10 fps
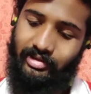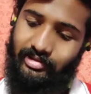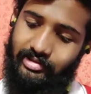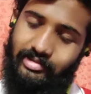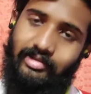
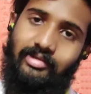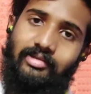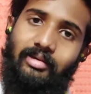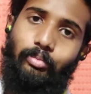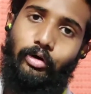this is
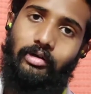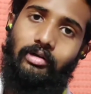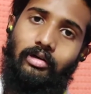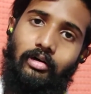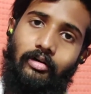the
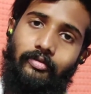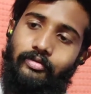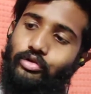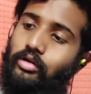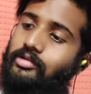bottle of
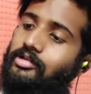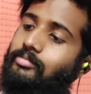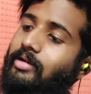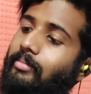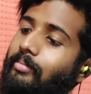Johnson's